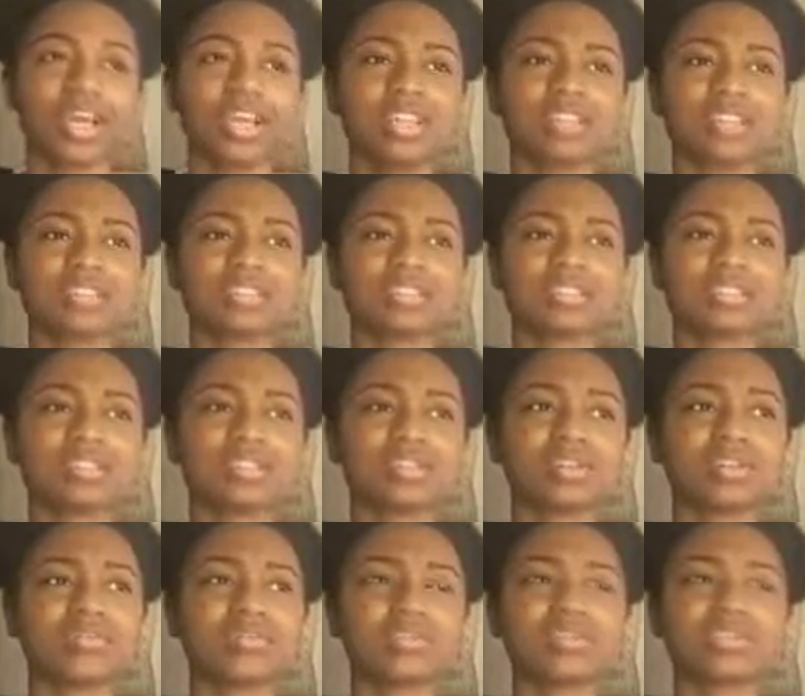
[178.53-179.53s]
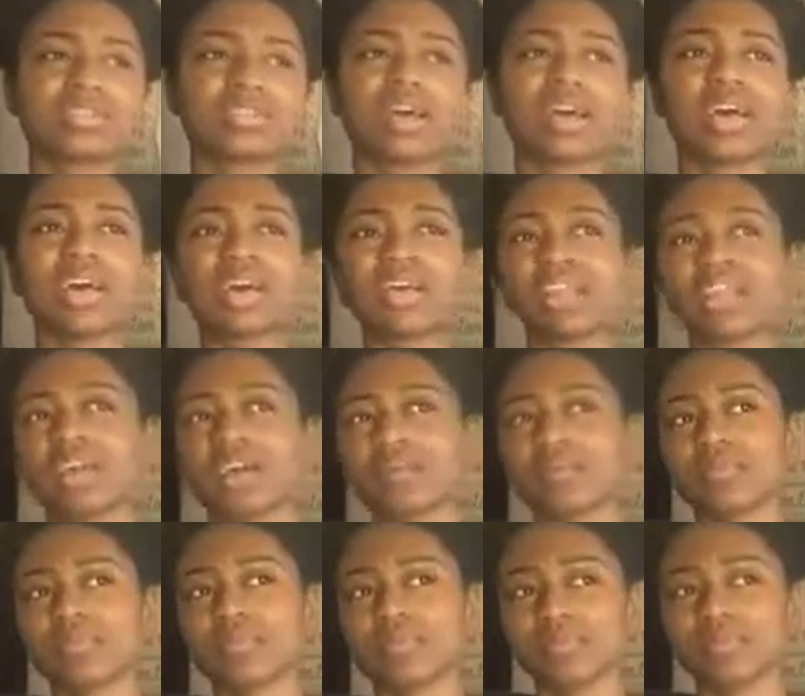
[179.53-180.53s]
And it's just so sad,
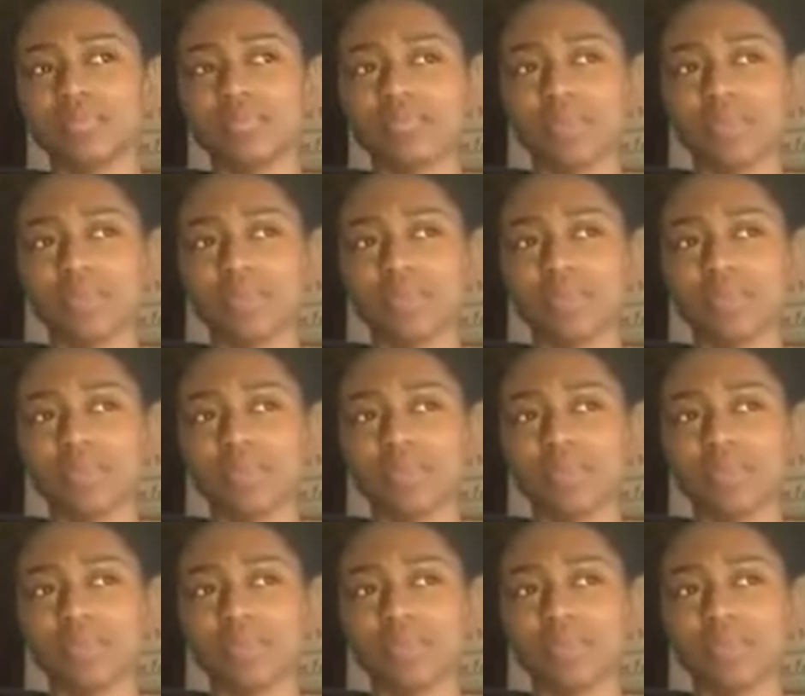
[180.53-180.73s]
like, we